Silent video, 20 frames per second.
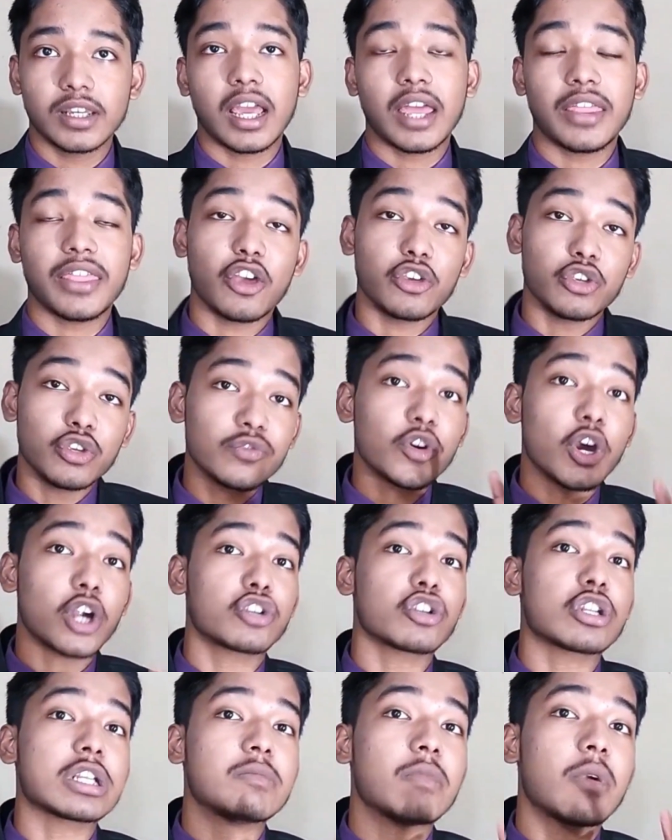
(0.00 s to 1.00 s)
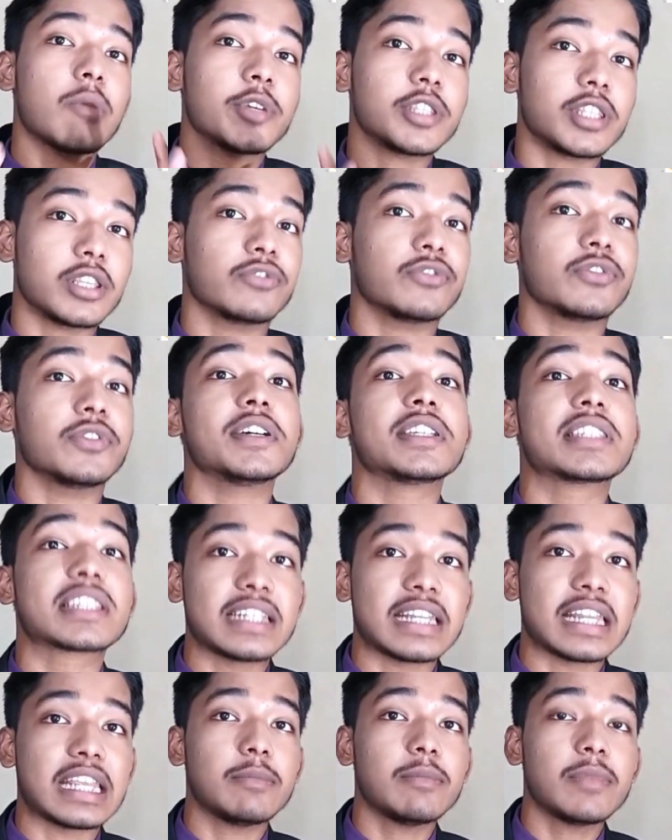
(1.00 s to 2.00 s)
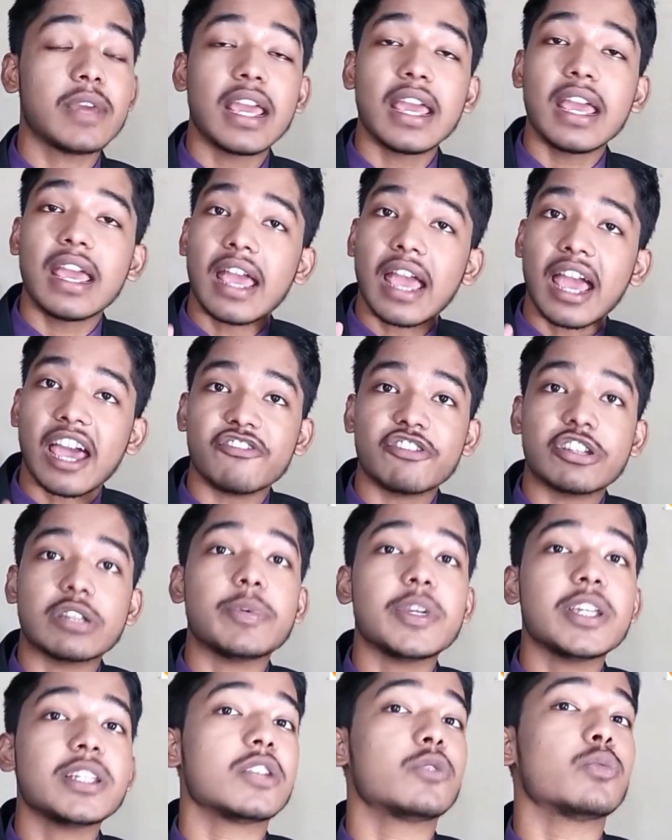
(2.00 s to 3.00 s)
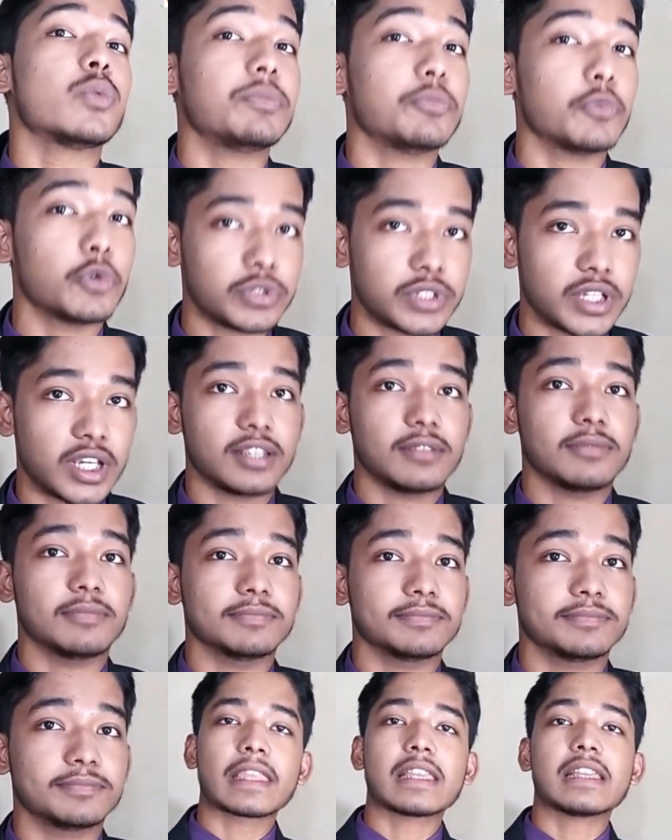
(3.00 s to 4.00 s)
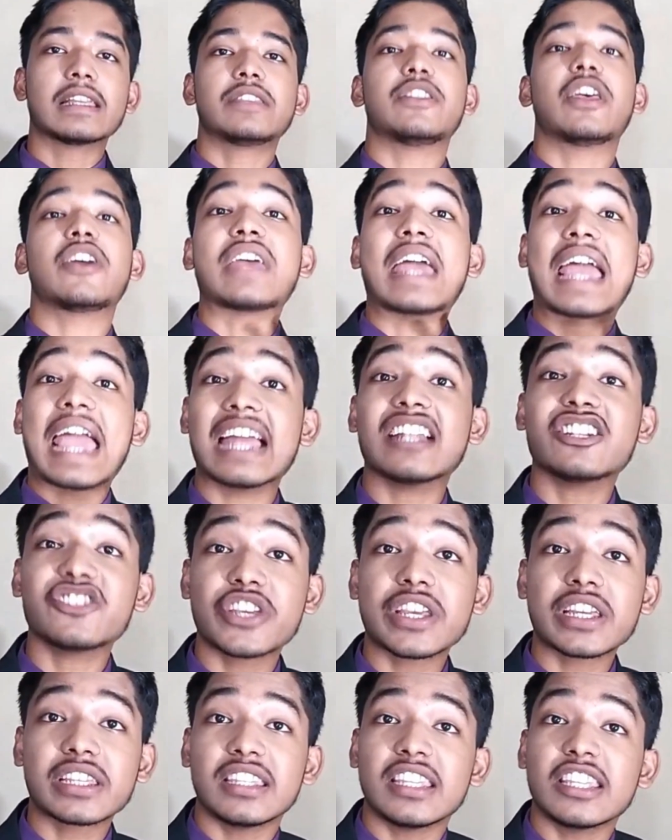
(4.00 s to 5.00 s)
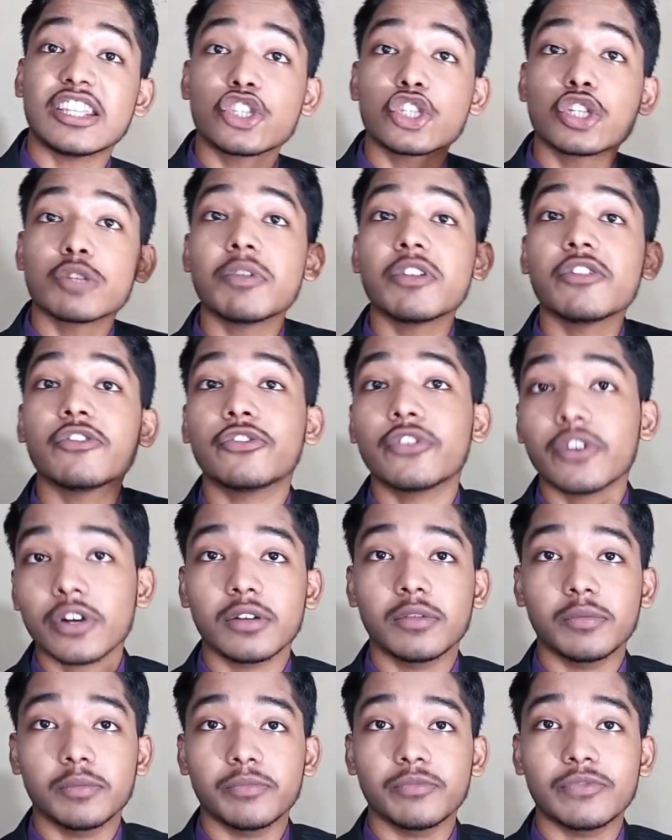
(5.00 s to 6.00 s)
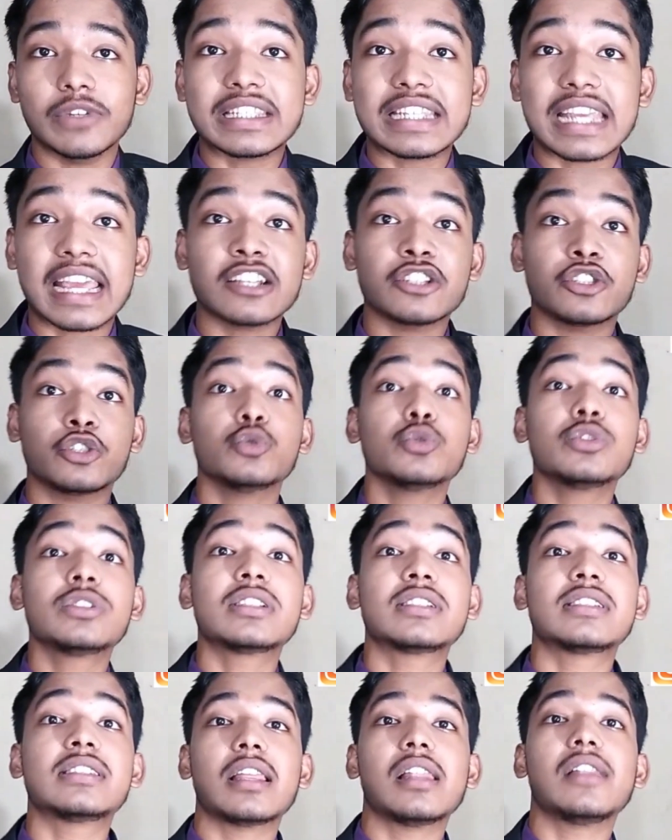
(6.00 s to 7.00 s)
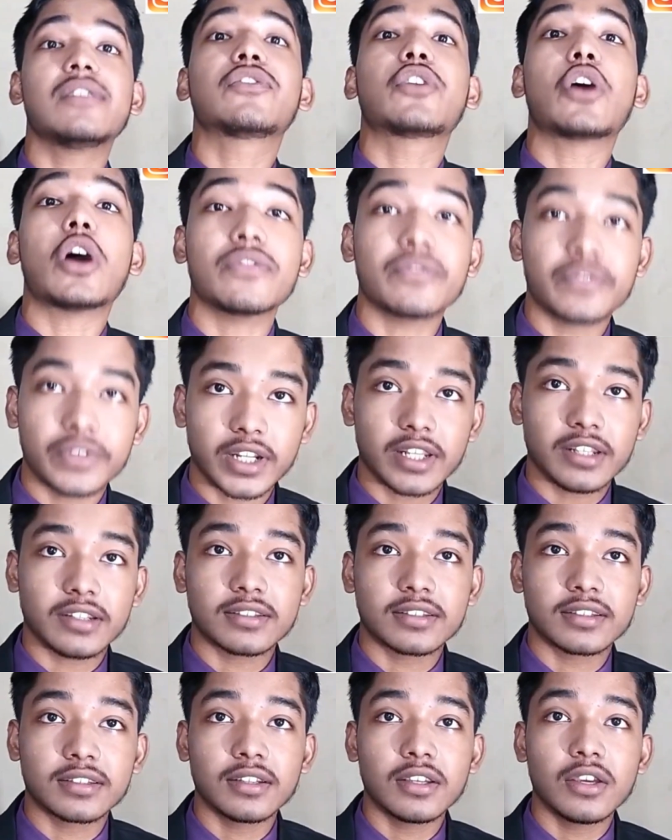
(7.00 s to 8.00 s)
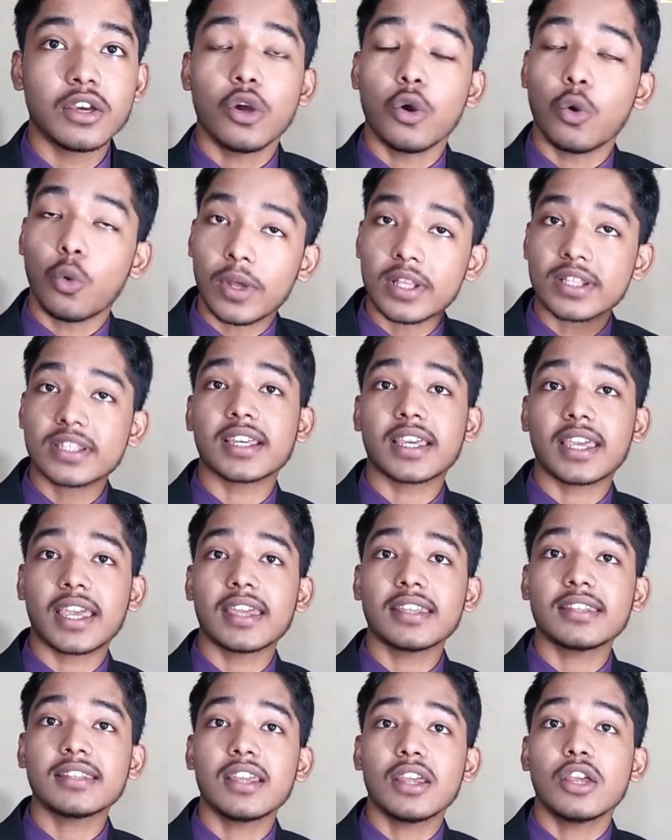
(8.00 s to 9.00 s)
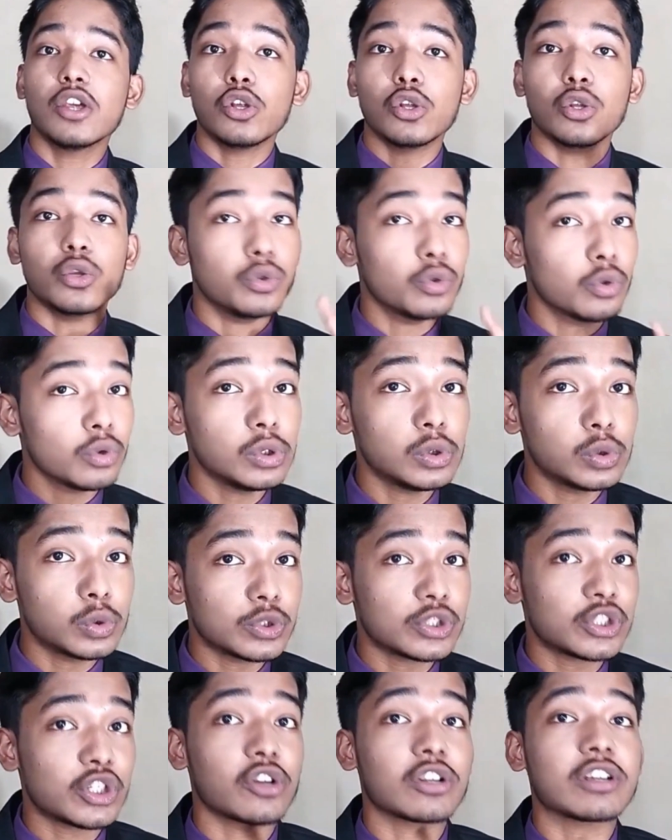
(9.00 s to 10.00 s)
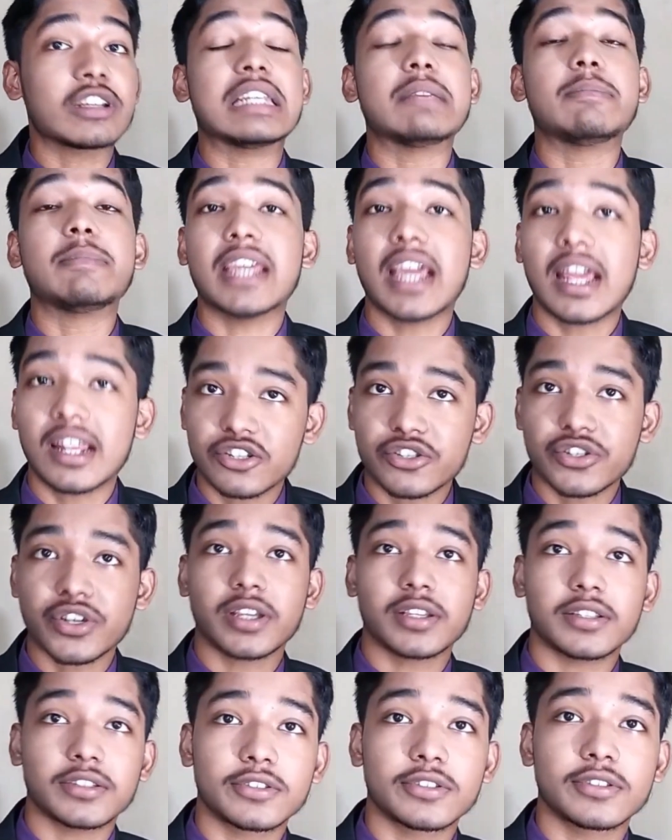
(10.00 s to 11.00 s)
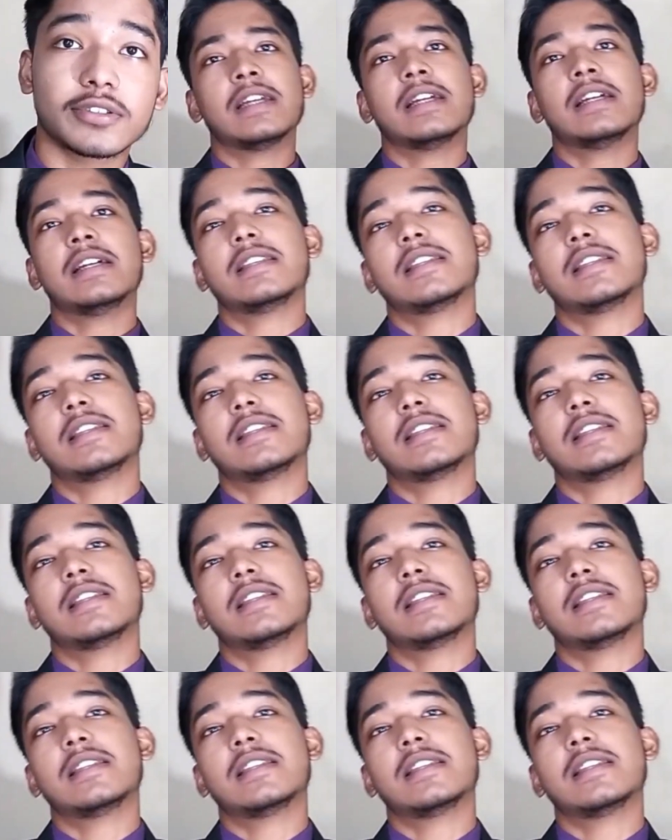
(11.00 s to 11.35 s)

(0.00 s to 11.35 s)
And now you've got to remember their first name and repeat it one more time. Now the handshake needs to be firm, which exudes self-confidence. Once again, no loose or creepy handshakes.